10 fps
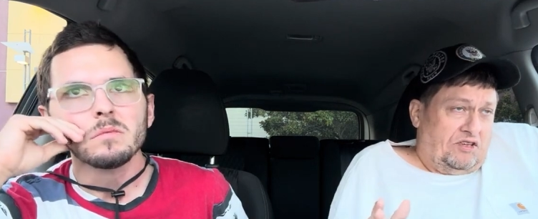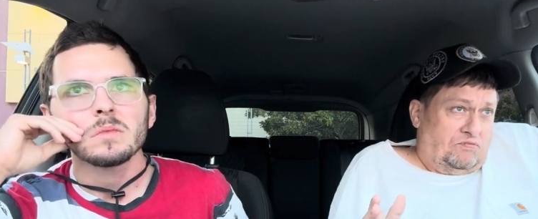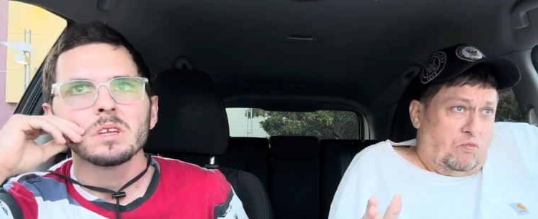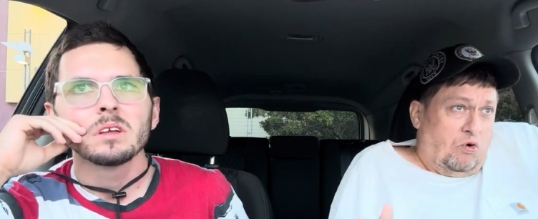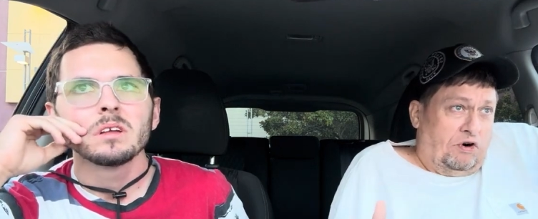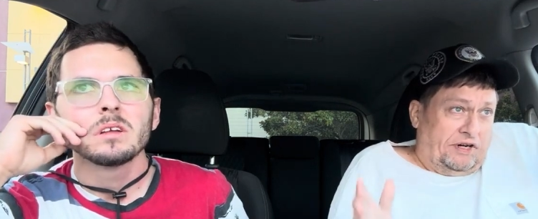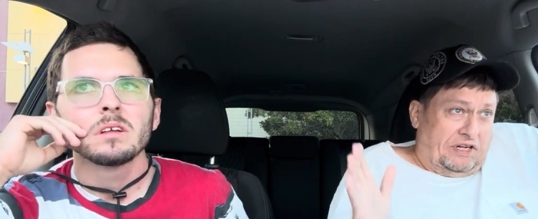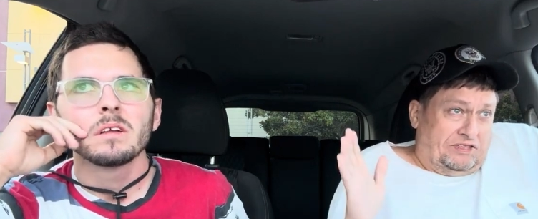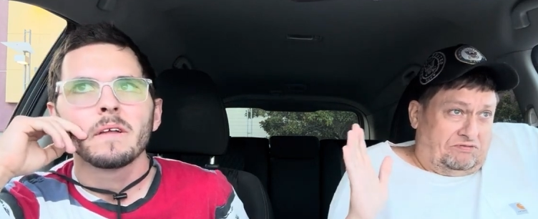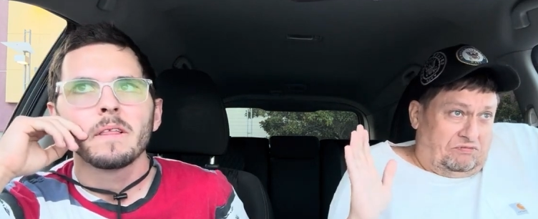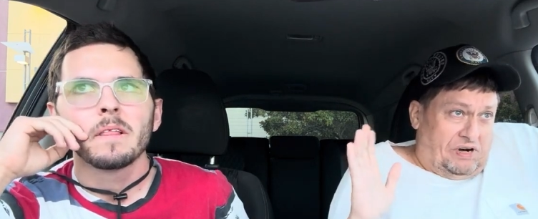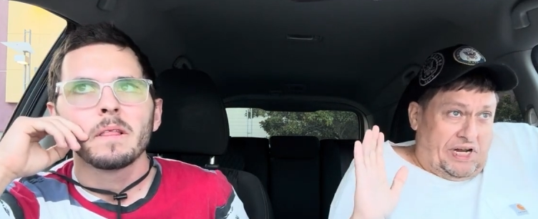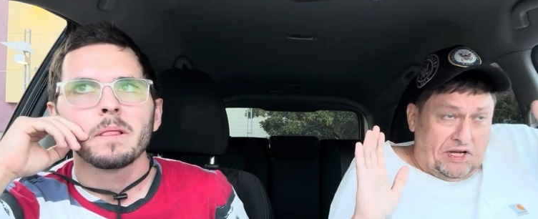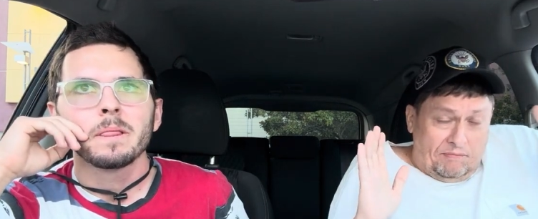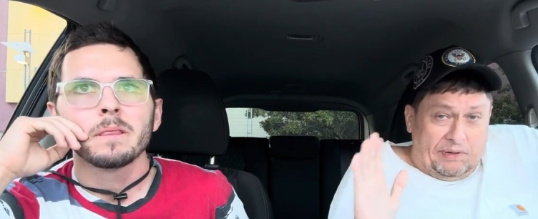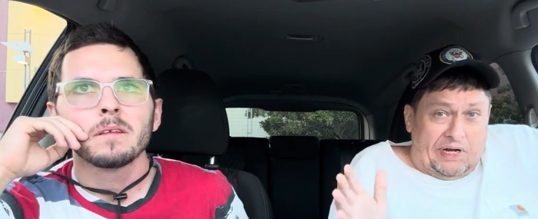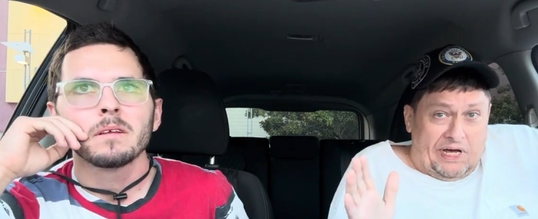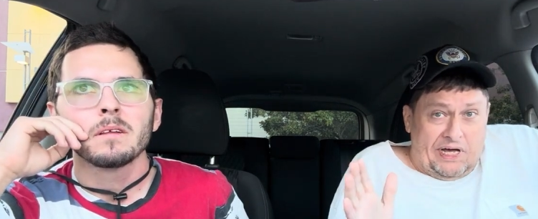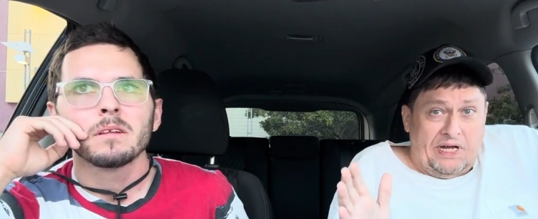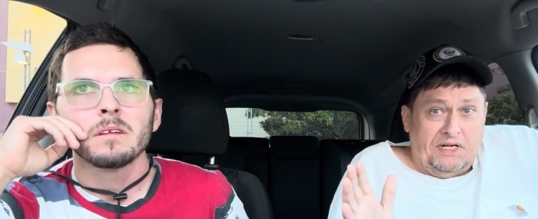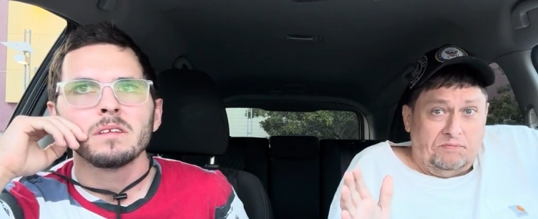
Speaker 1: It's more... it's really implied.